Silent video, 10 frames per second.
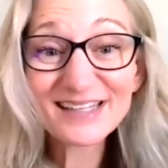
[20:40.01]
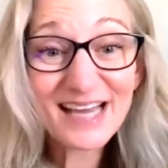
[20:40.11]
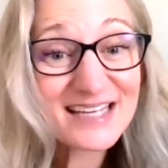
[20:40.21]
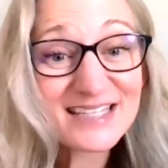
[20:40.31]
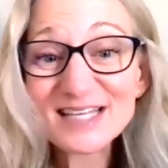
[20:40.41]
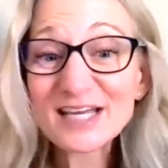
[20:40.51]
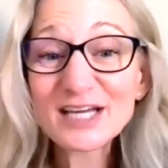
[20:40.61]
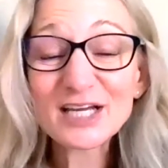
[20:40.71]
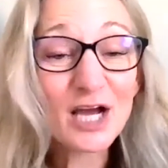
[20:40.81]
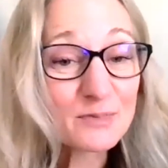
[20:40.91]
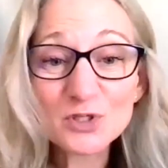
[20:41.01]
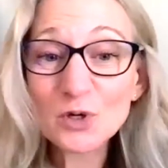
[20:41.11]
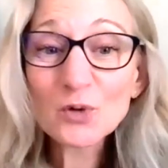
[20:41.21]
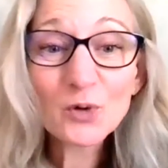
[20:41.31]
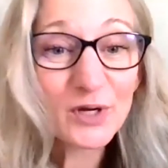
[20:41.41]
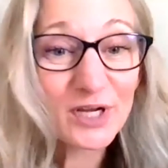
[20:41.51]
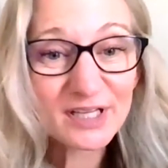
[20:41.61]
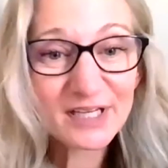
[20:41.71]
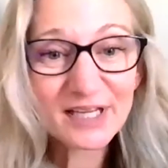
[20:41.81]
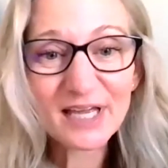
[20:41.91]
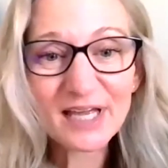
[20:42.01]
Yes, it comes so quickly.